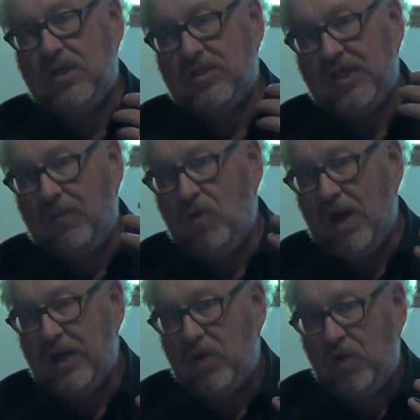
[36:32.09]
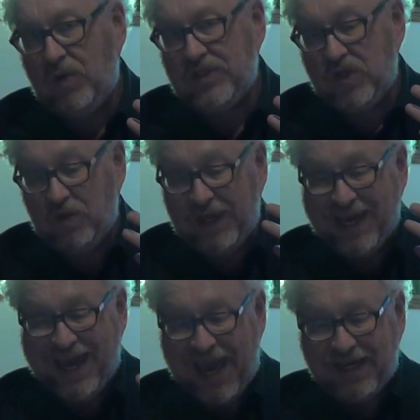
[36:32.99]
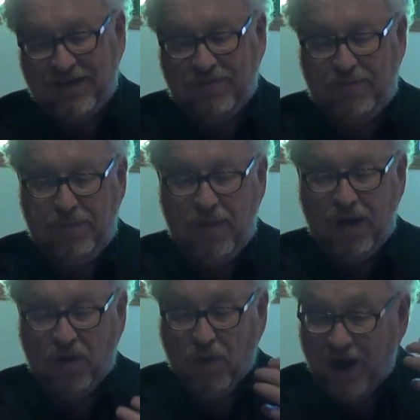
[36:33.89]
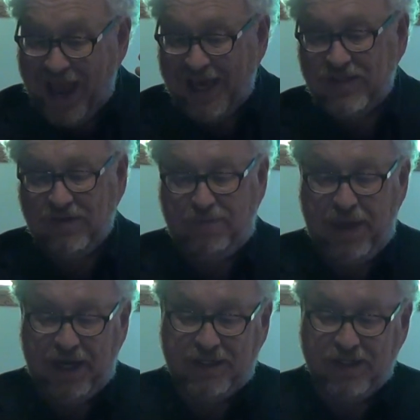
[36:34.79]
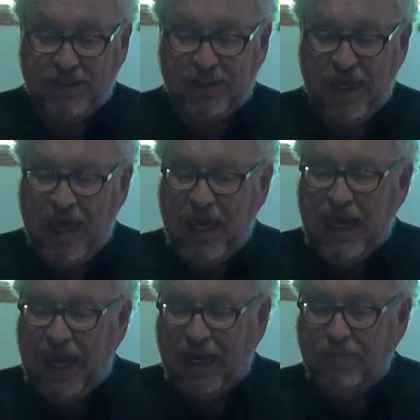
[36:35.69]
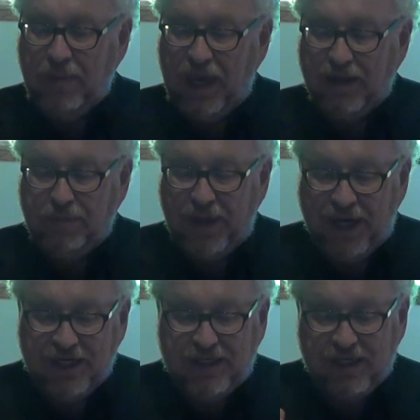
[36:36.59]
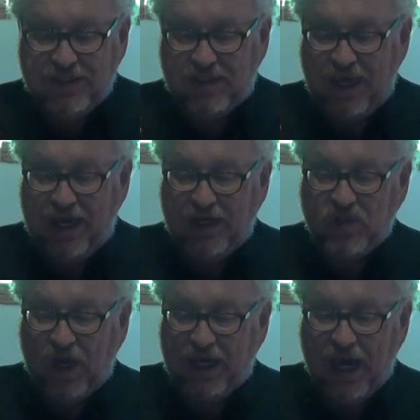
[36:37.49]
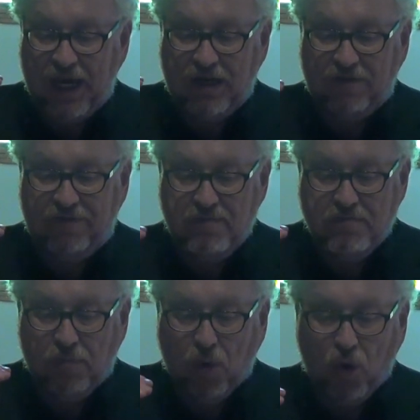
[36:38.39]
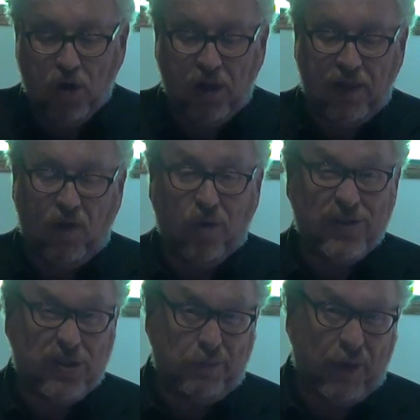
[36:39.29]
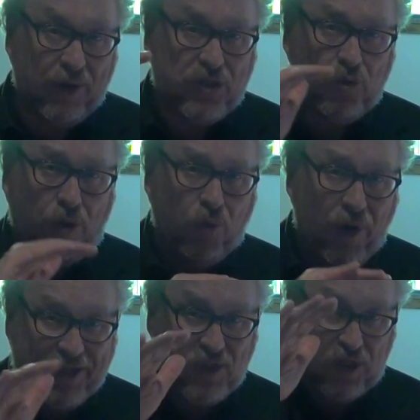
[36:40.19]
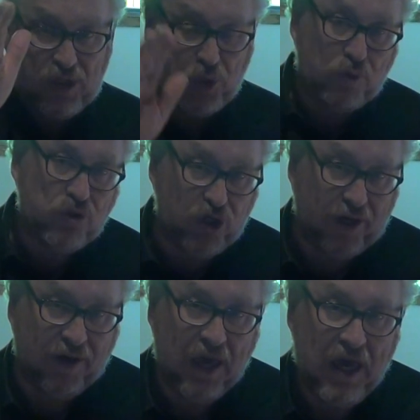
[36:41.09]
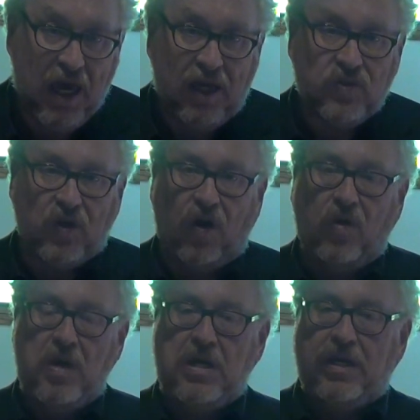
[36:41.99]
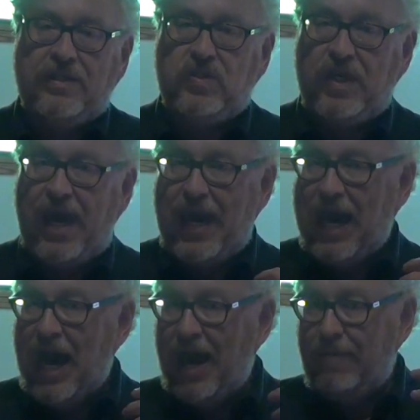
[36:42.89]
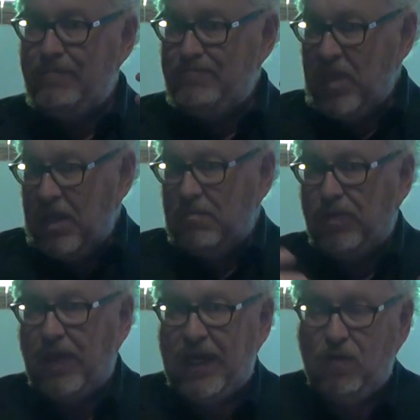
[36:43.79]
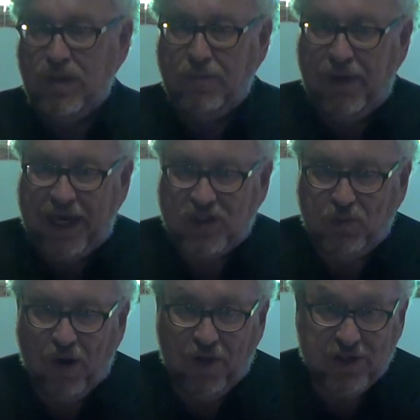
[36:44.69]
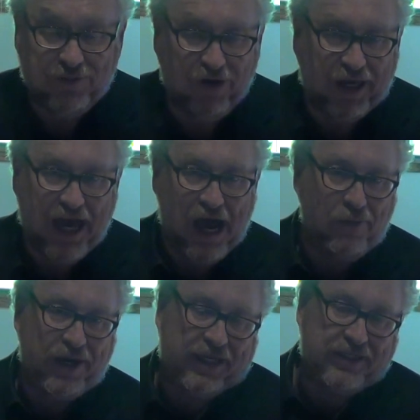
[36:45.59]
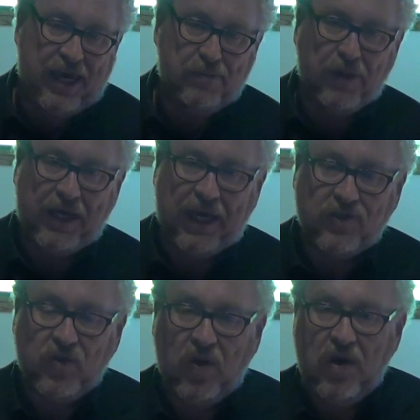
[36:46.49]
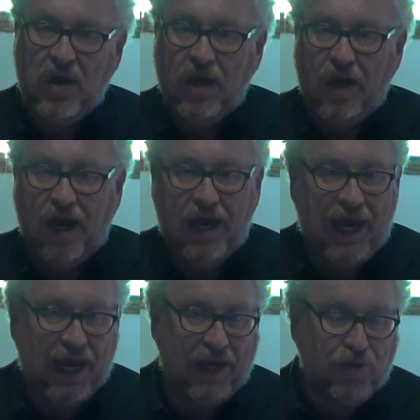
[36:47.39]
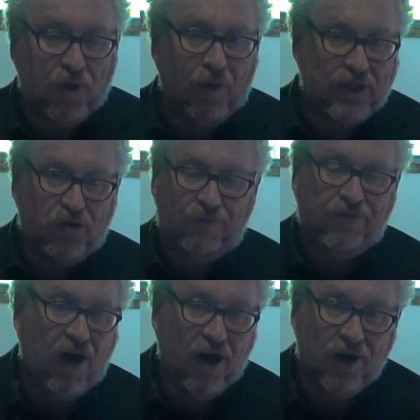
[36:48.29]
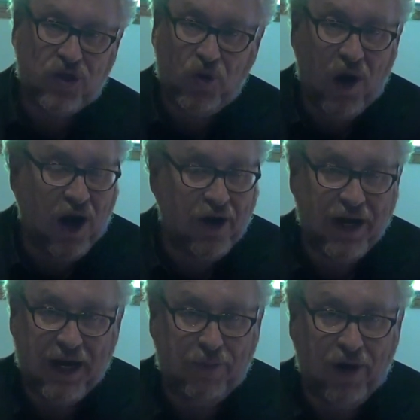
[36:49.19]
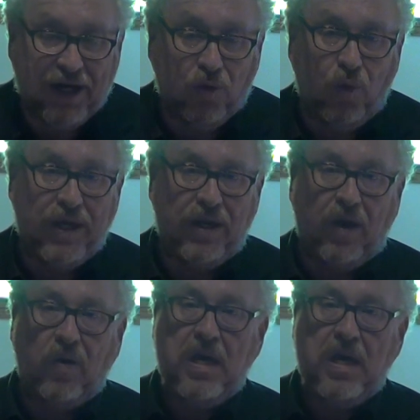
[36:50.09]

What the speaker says: someone who is doing an act of or acts of penitence, and penitence is a kind of moral or spiritual restitution. So let's say I'm playing with a baseball. This is a very common example, I guess. And I throw it too far or too hard and I break a window.